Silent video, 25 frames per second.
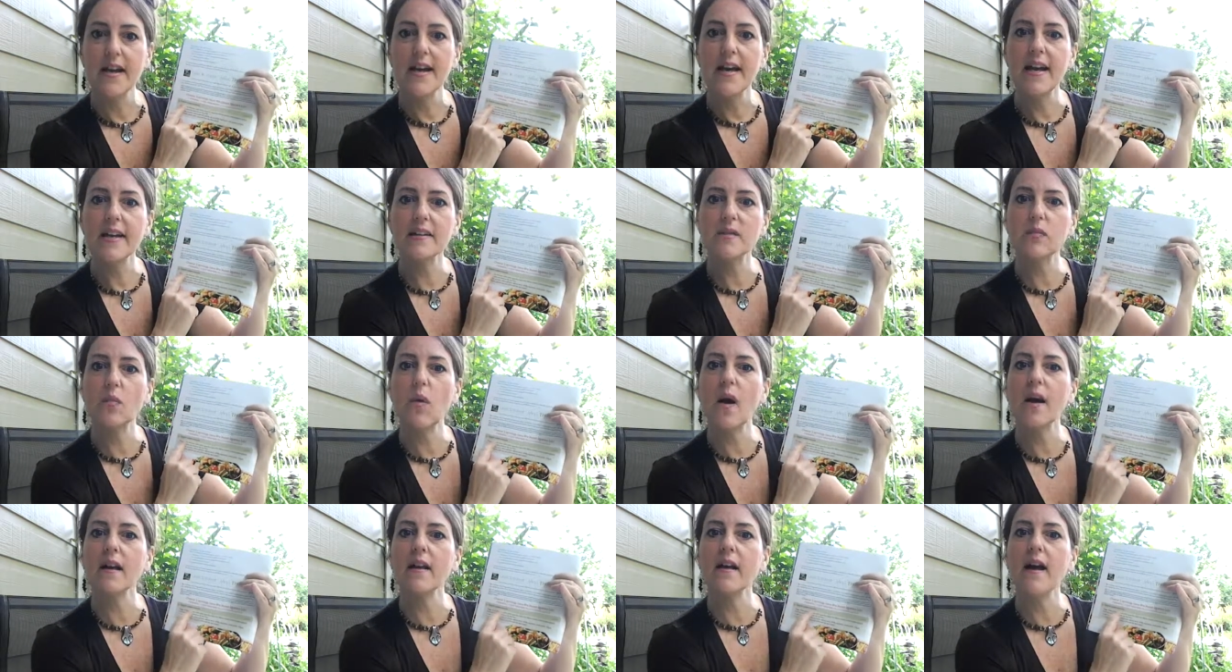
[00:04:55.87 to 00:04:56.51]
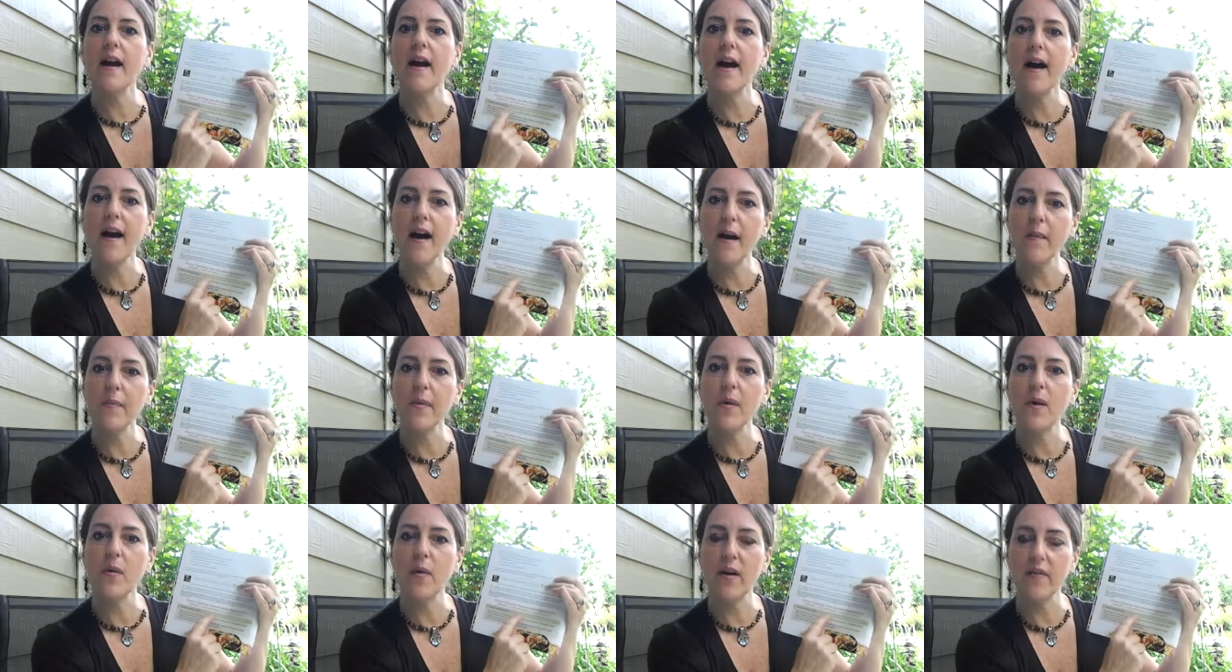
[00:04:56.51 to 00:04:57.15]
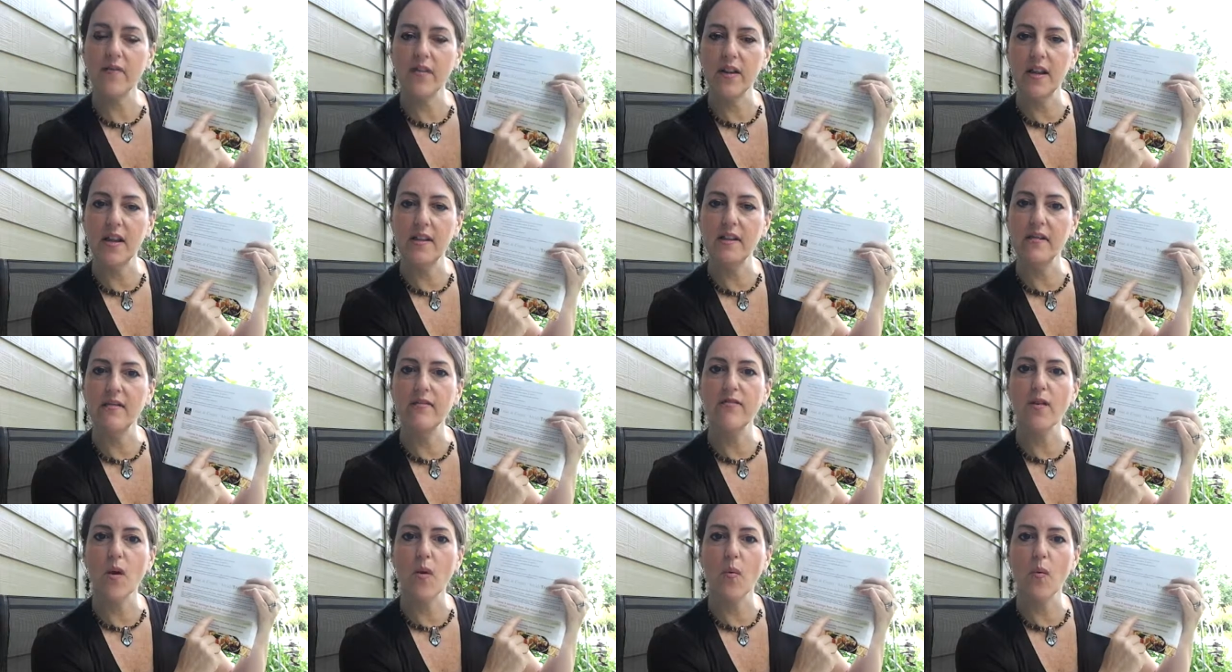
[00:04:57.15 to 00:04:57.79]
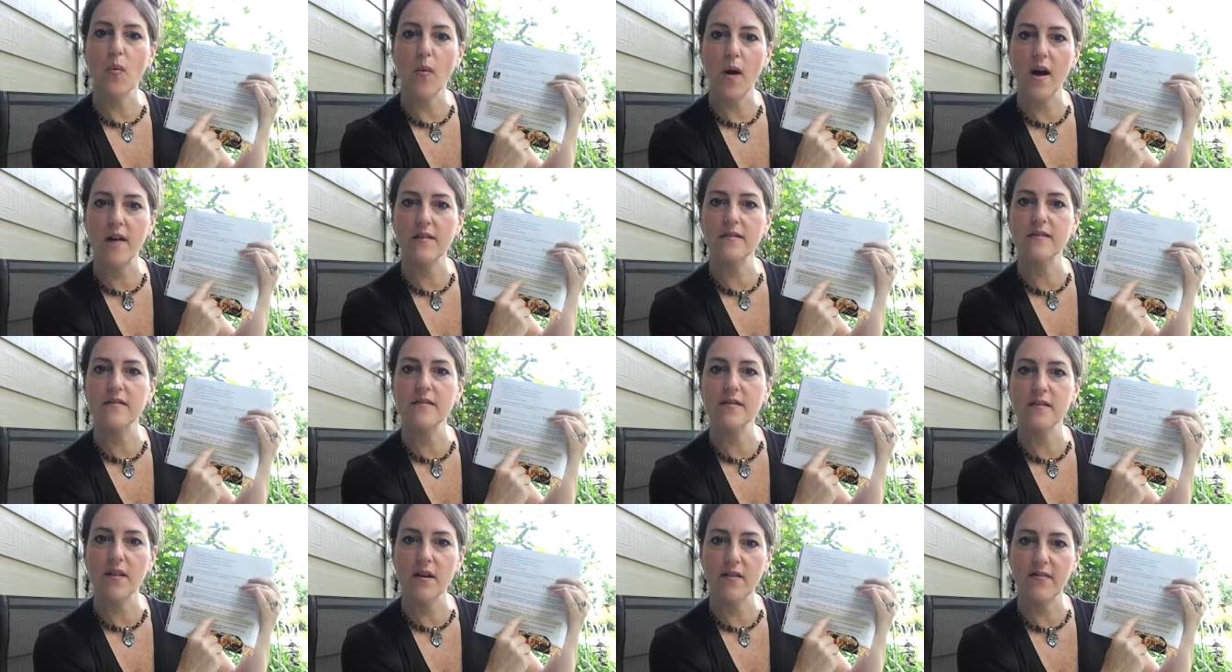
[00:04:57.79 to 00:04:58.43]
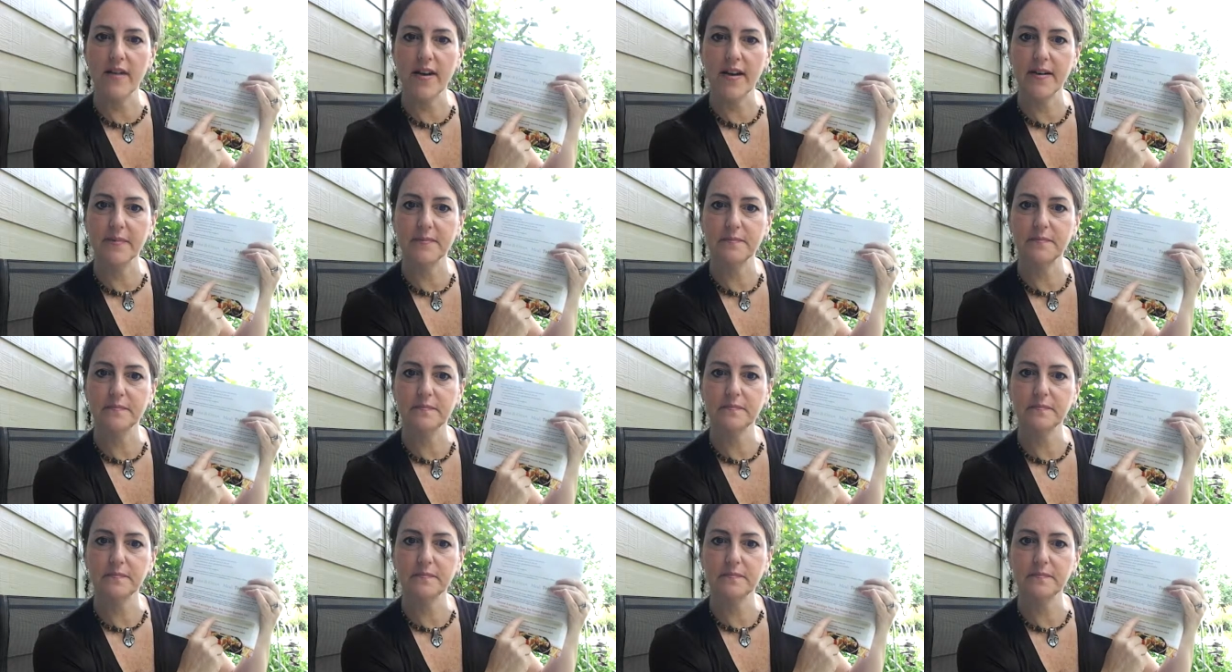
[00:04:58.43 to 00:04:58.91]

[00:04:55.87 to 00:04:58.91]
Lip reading: it's 1 cup equivalent for 1 serving.